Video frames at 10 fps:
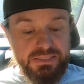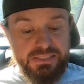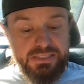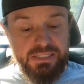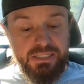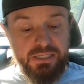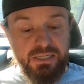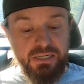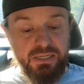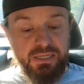
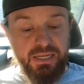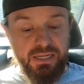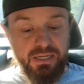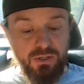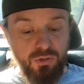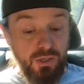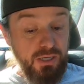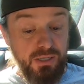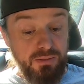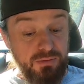Singh
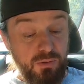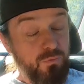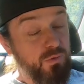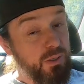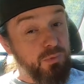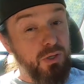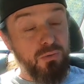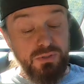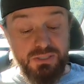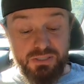Kangura. Hopefully I'm
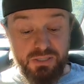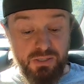close.